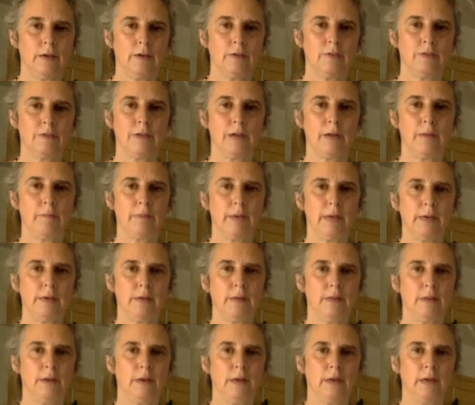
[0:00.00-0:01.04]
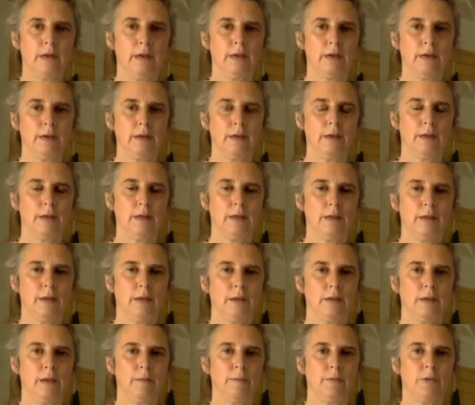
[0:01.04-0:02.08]
Slight bend in the knee.
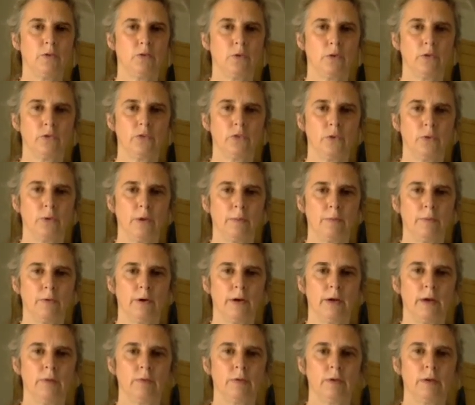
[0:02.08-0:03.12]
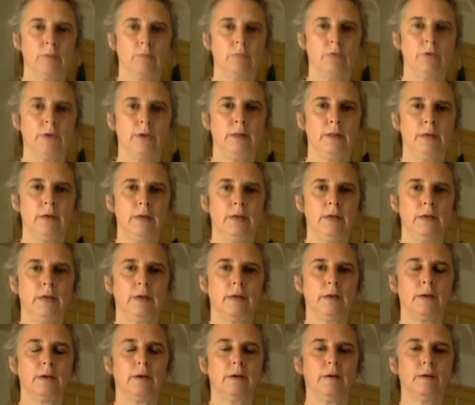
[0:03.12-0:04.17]
Keep the torso upright. We're going to breathe it
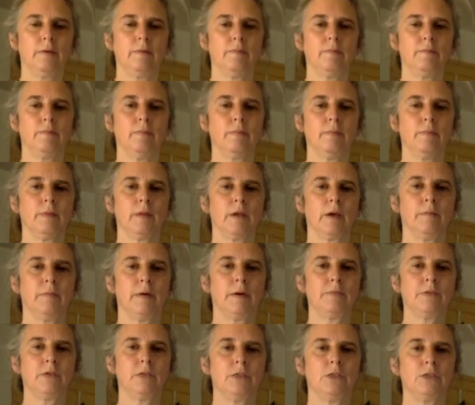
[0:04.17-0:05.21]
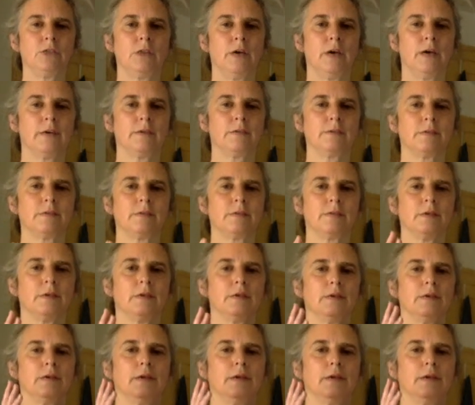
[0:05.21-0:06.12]
in. Come up to the chest.